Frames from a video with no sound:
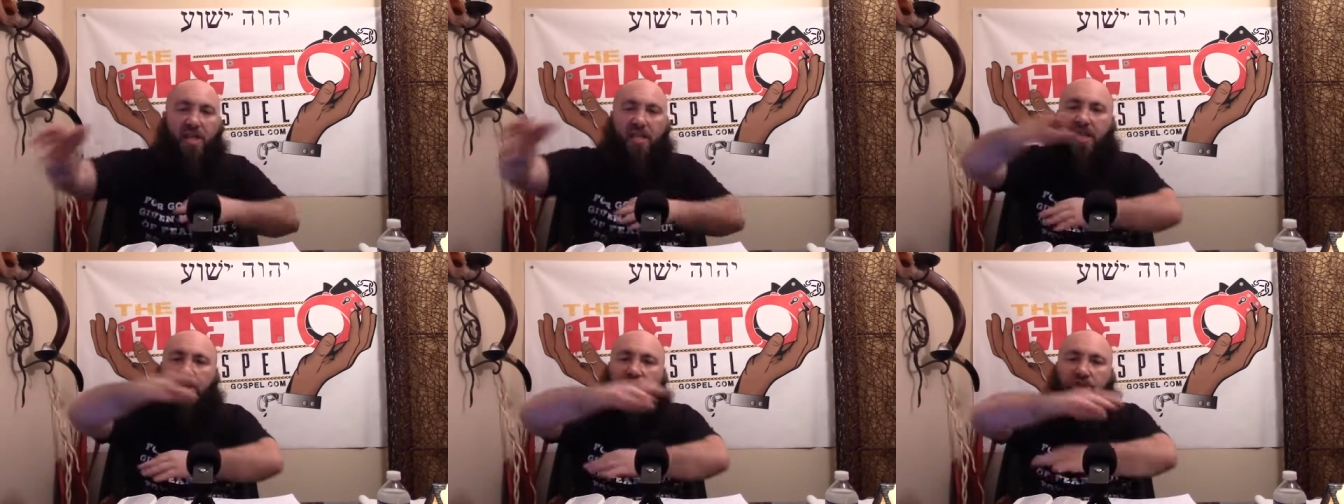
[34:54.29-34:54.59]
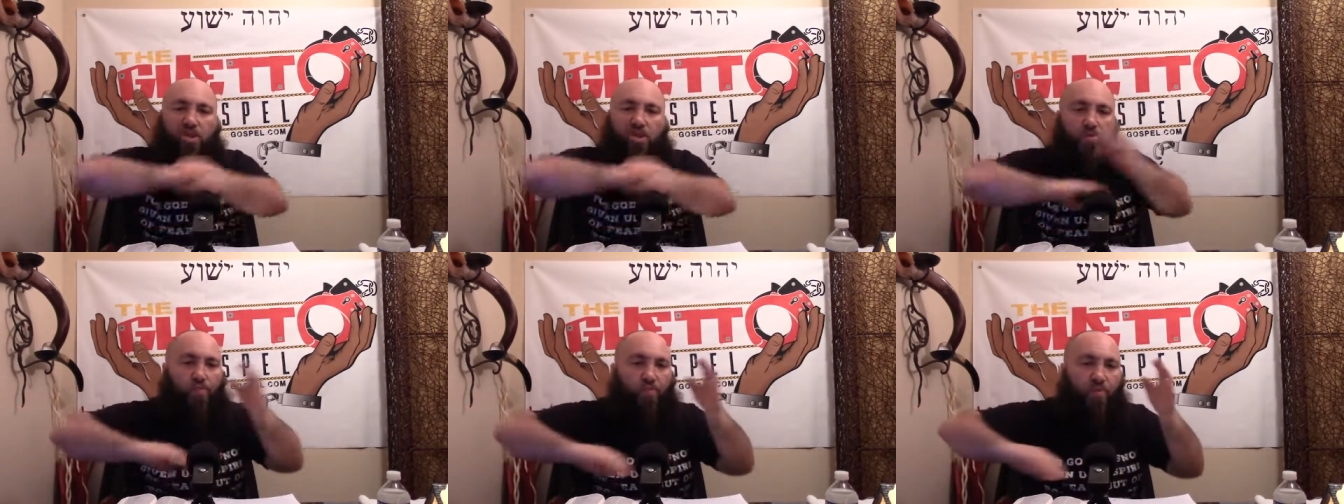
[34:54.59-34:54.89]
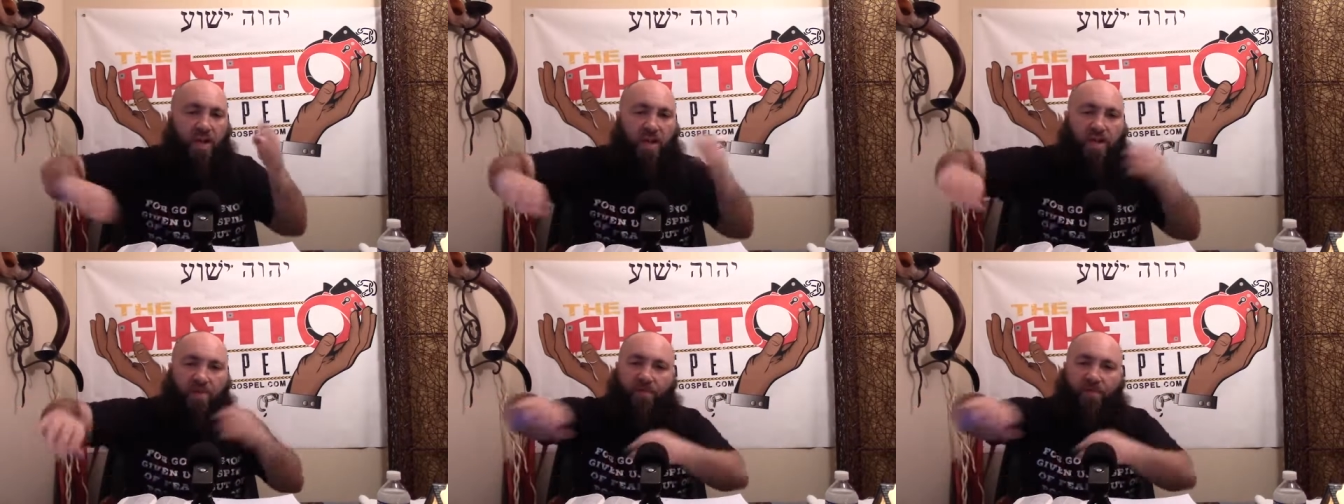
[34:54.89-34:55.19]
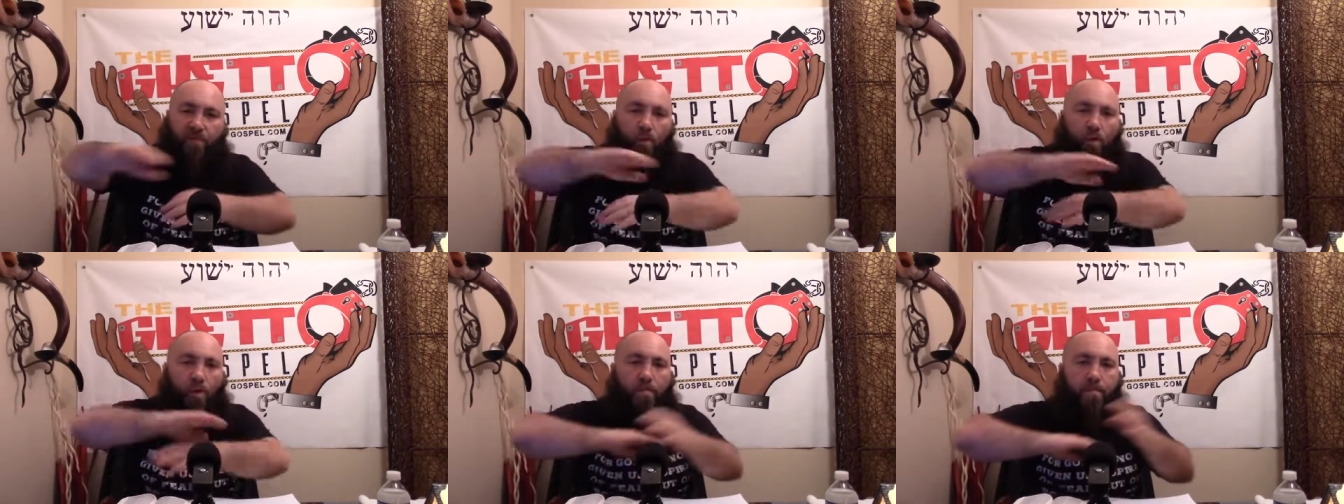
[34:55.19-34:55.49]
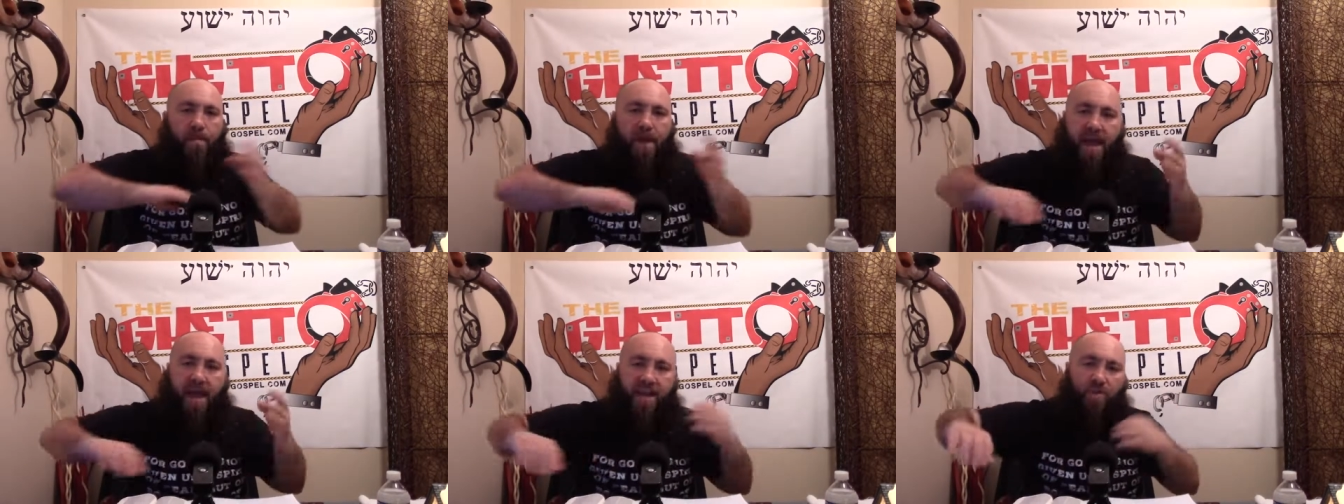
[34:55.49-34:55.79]
They just
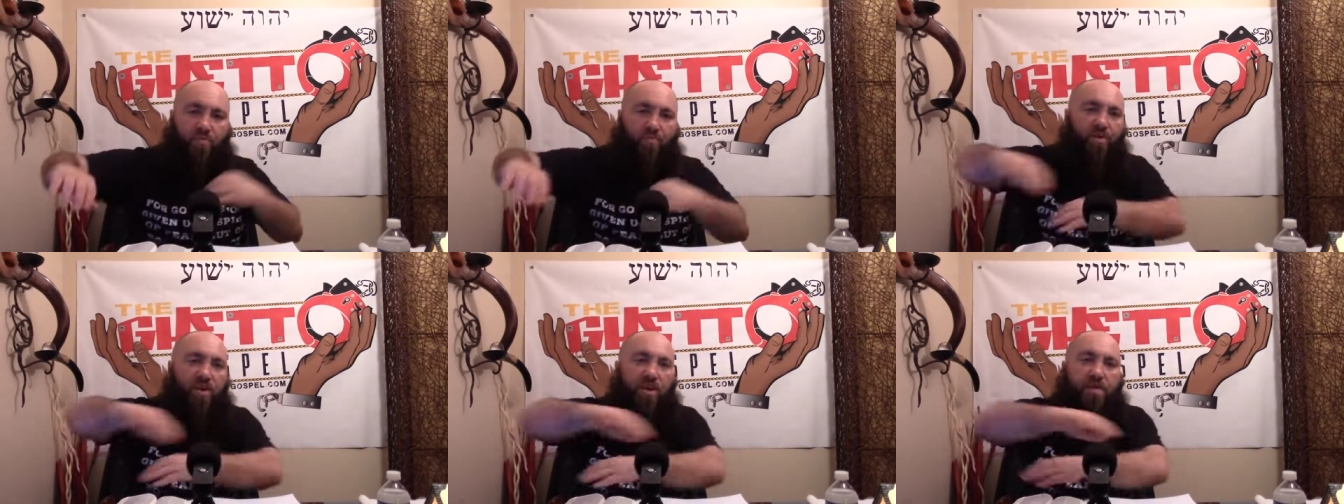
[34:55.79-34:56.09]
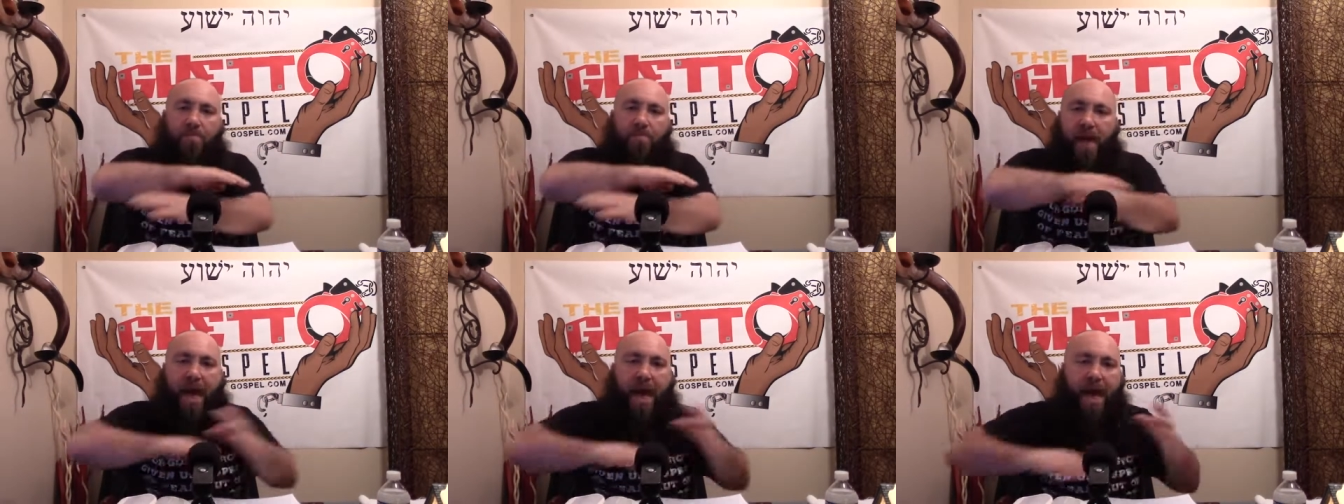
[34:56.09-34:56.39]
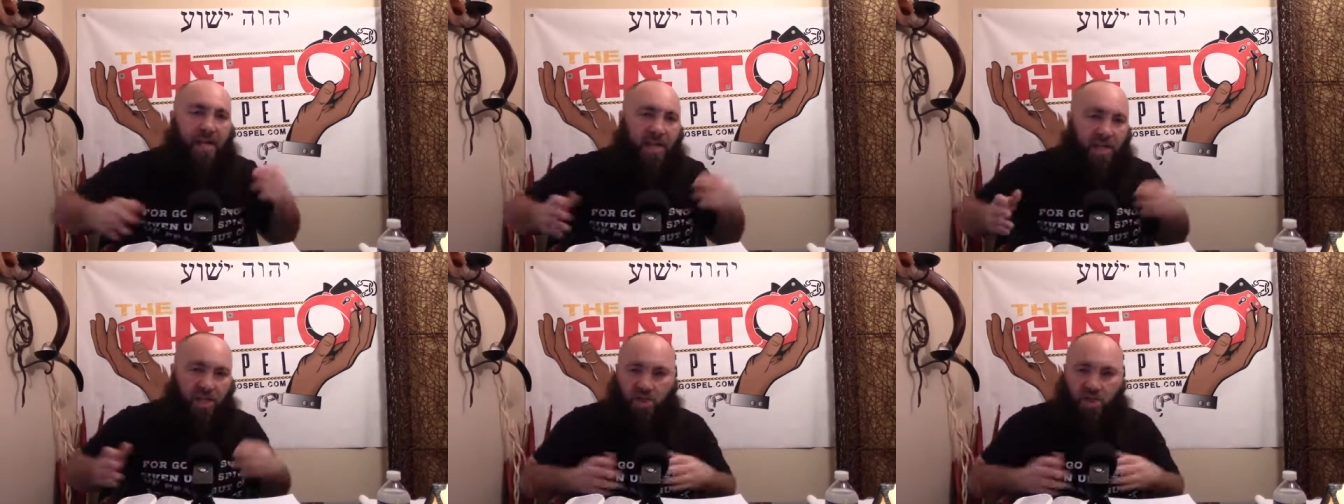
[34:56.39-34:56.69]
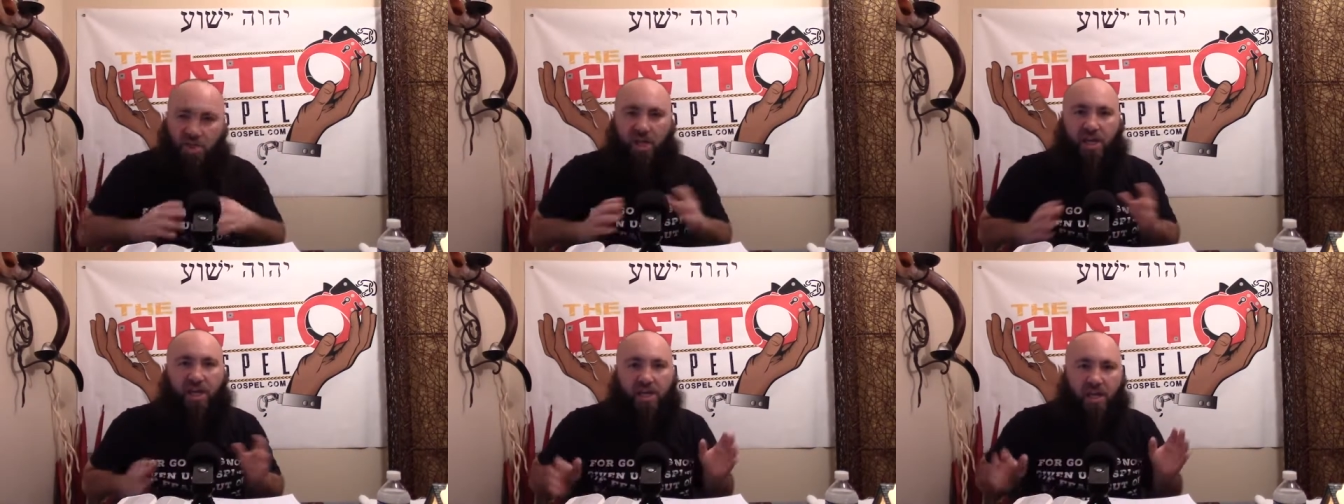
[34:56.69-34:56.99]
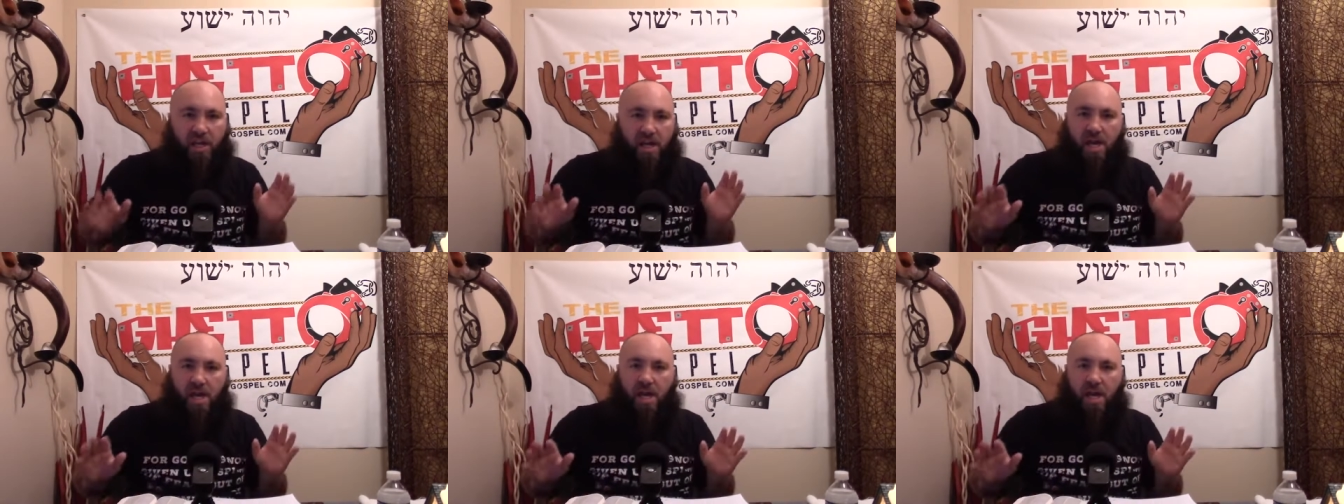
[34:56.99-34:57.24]
reformat it, repackage it.